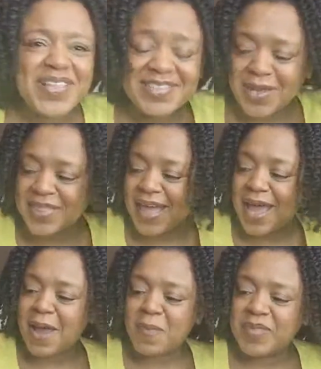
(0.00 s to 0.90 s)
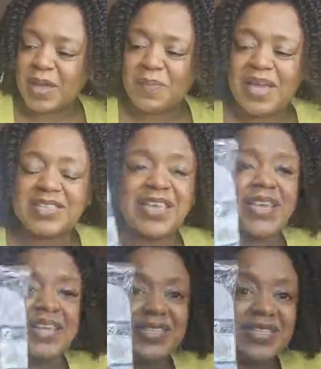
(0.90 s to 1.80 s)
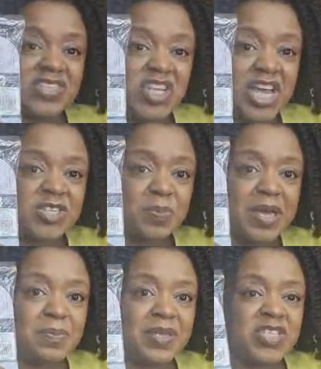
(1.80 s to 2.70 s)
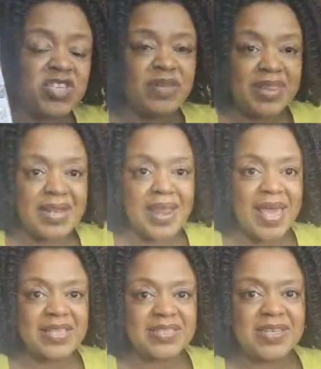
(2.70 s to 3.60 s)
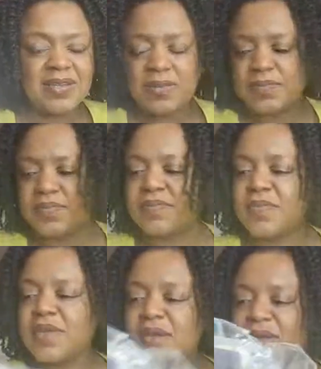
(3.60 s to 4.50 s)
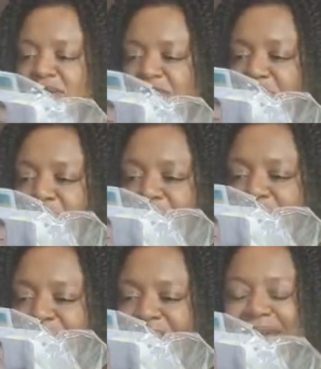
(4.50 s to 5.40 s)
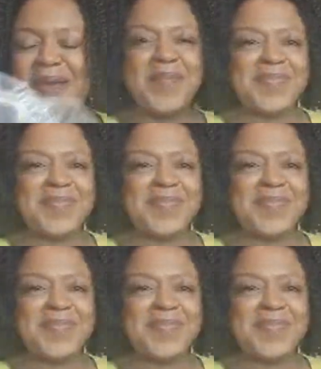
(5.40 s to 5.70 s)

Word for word: So that um it makes it easy to change baby during the night. So yeah.